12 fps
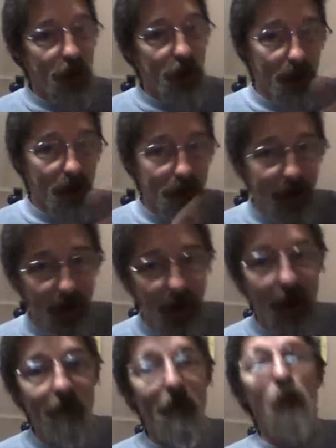channel here,
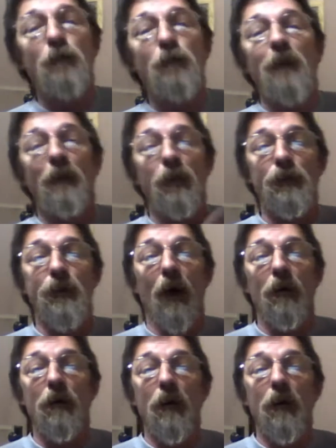and most people don't.